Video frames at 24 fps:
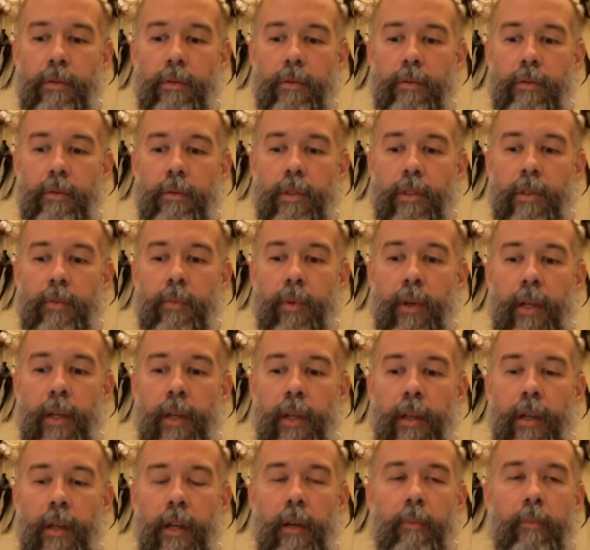
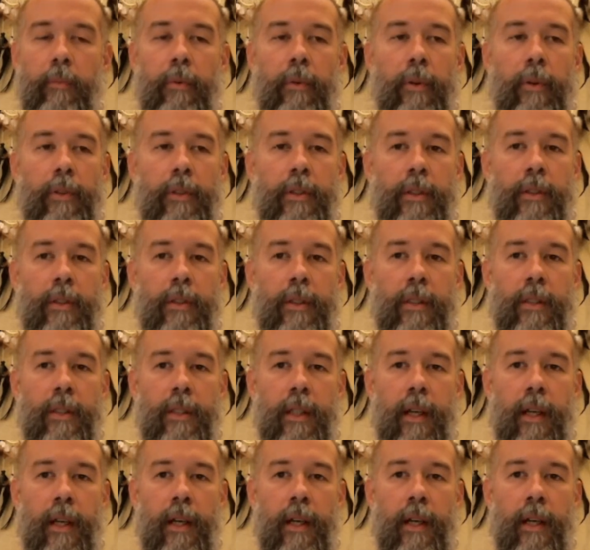spreading upwards to the
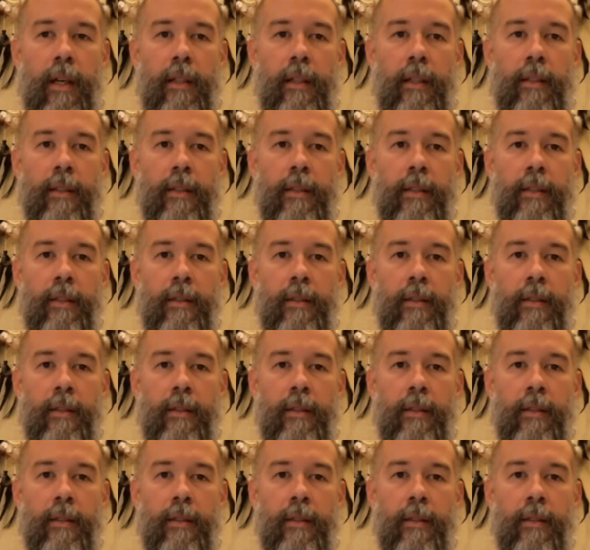skies